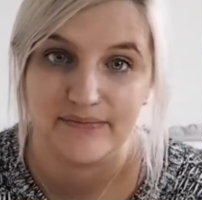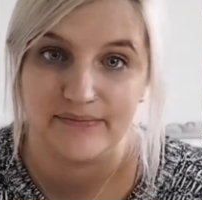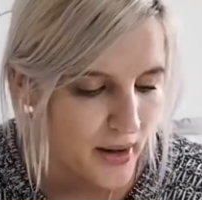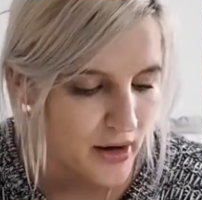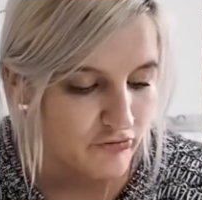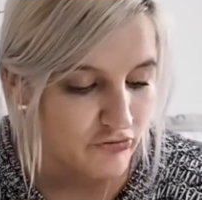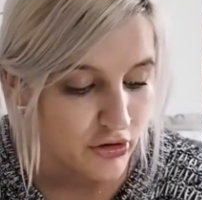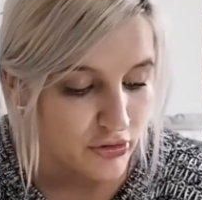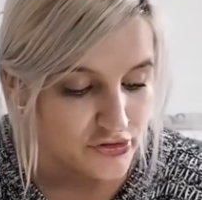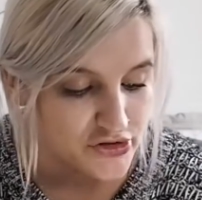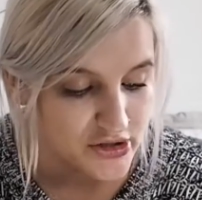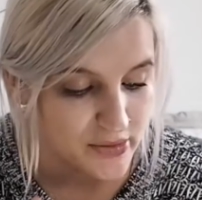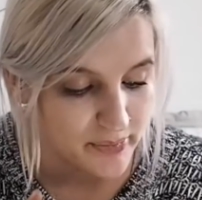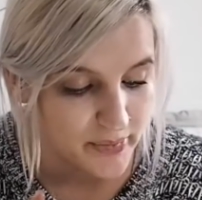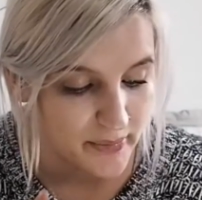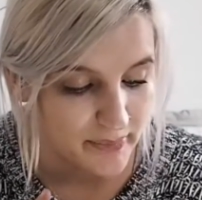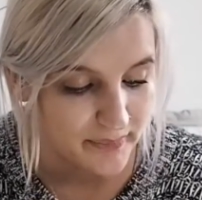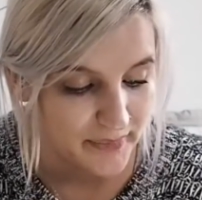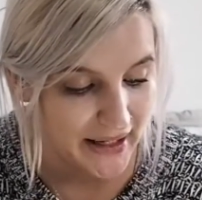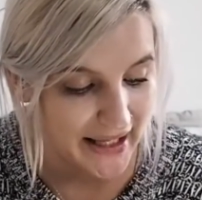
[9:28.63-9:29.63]
A rolled up
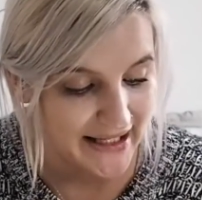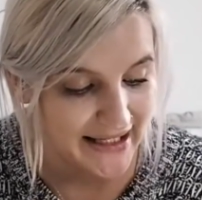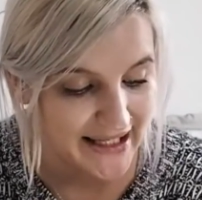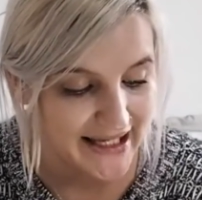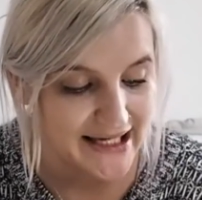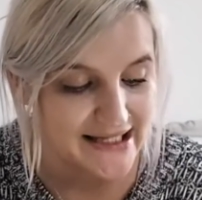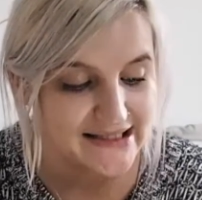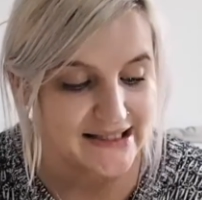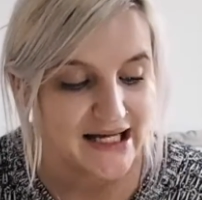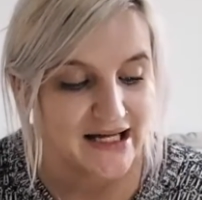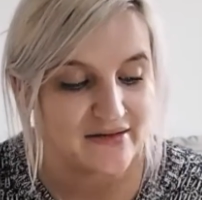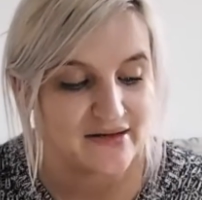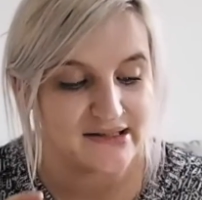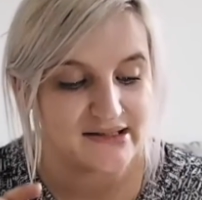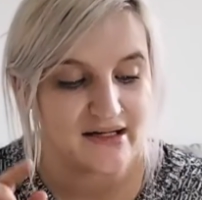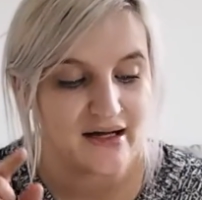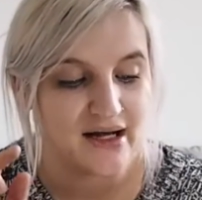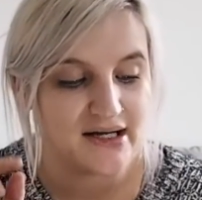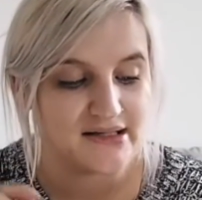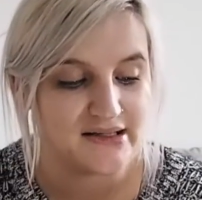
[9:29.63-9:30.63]
blanket either
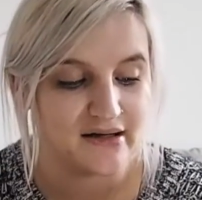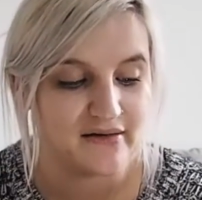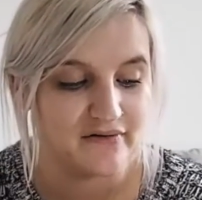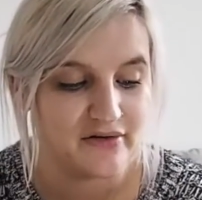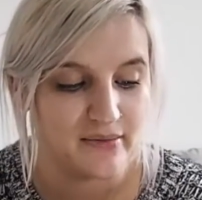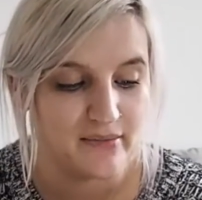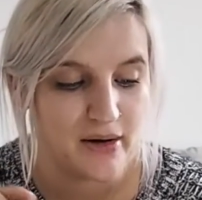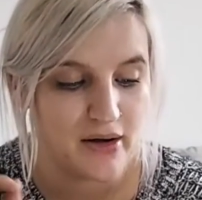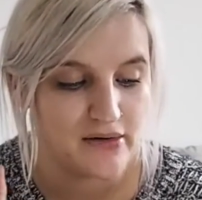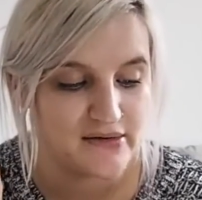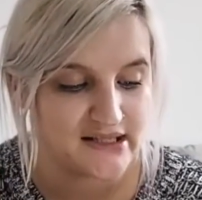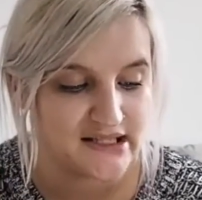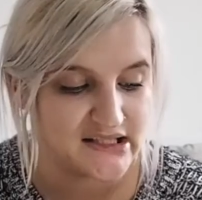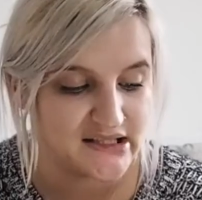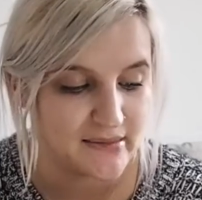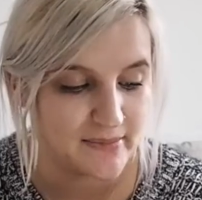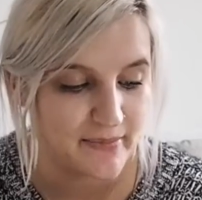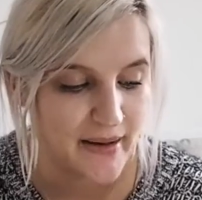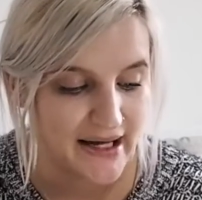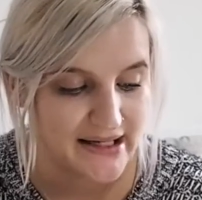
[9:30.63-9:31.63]
side of the Moses
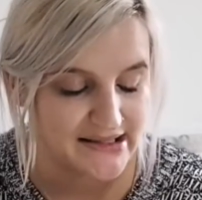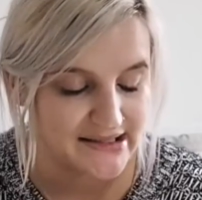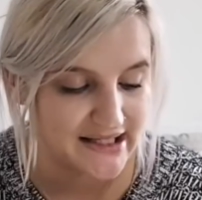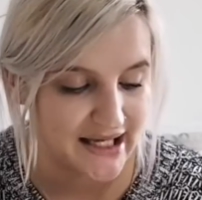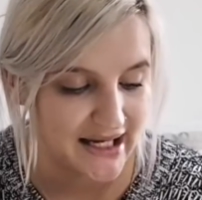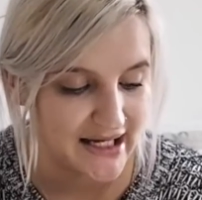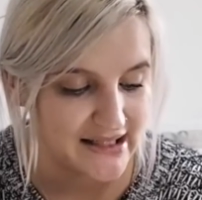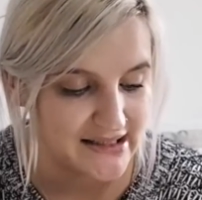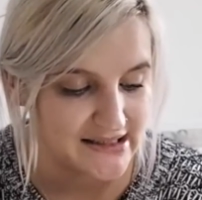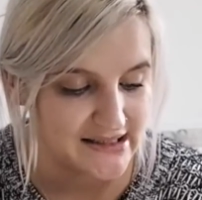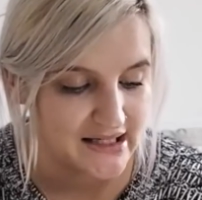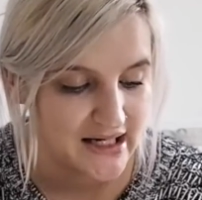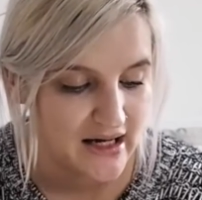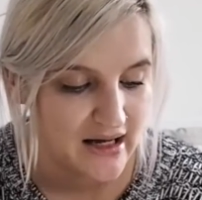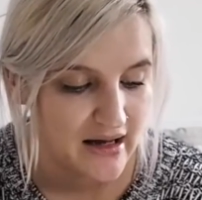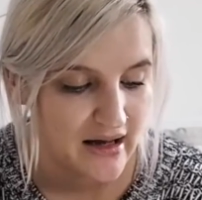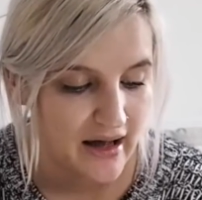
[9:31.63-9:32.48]
basket.